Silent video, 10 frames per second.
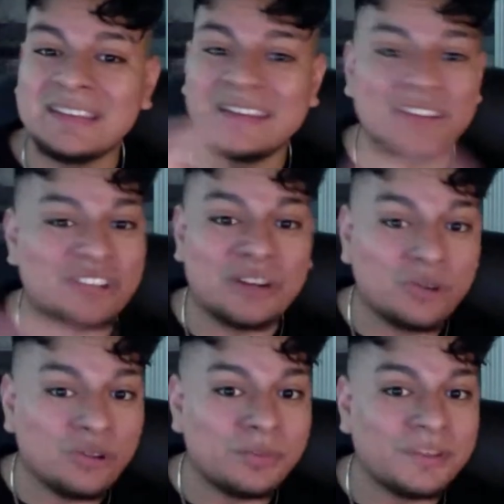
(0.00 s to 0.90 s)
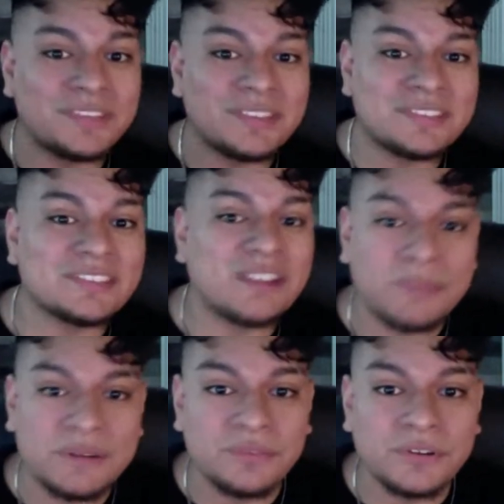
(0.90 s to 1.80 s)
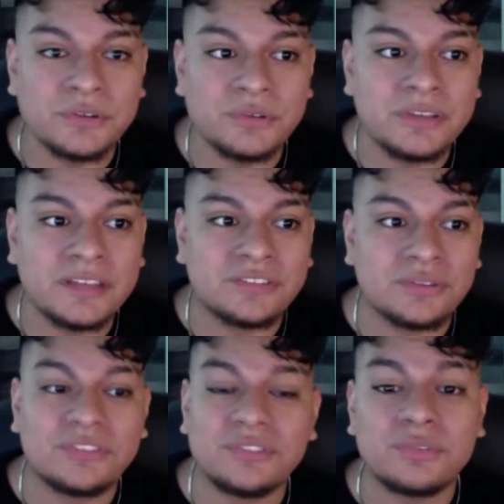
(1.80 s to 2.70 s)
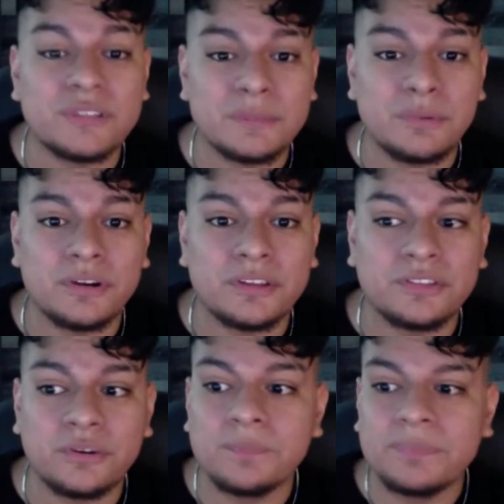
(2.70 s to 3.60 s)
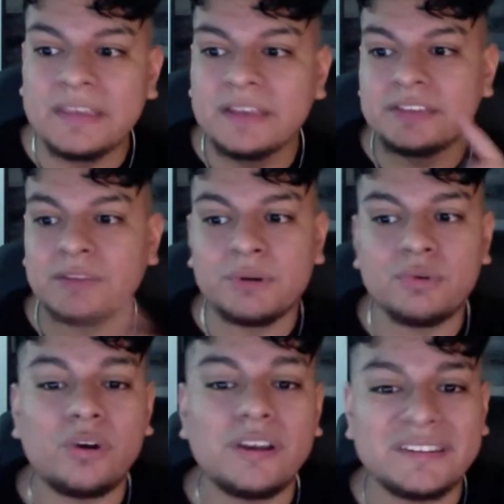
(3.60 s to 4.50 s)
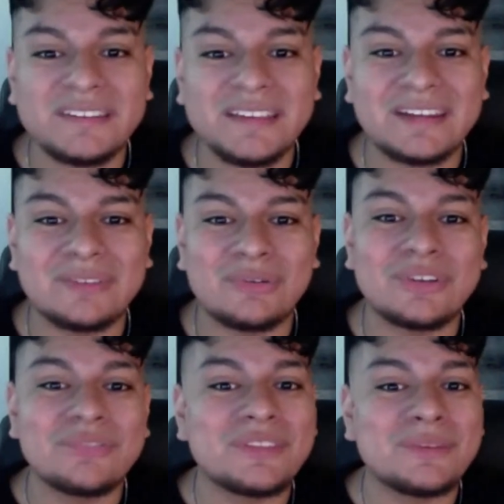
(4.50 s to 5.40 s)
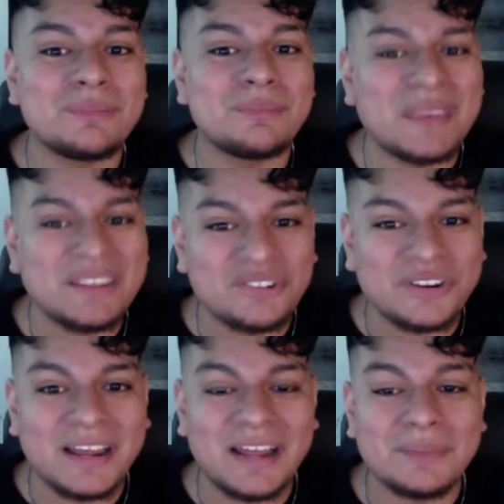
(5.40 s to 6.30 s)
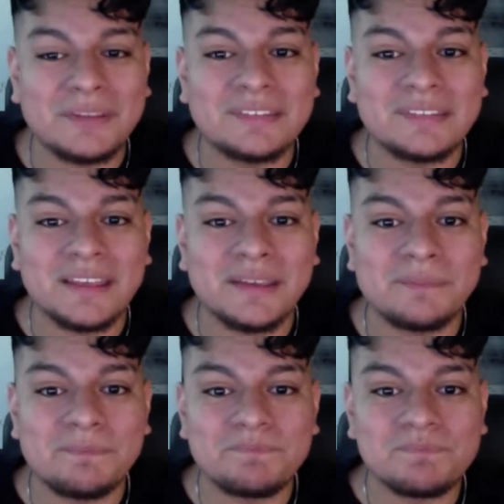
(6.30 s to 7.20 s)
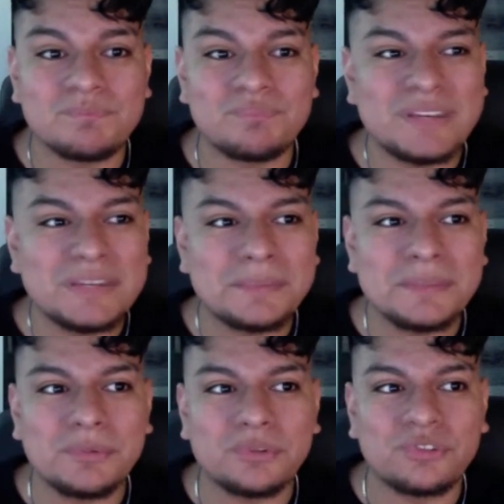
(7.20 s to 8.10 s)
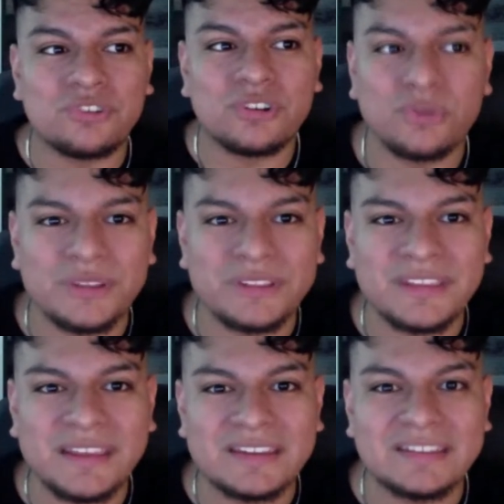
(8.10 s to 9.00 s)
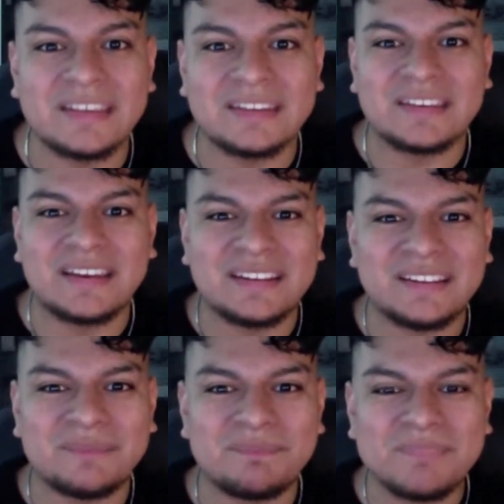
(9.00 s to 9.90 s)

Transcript: in general, business is not meant for you. And so this is really important. So, number one, and one of the major habits that many people struggle with and it, and kind of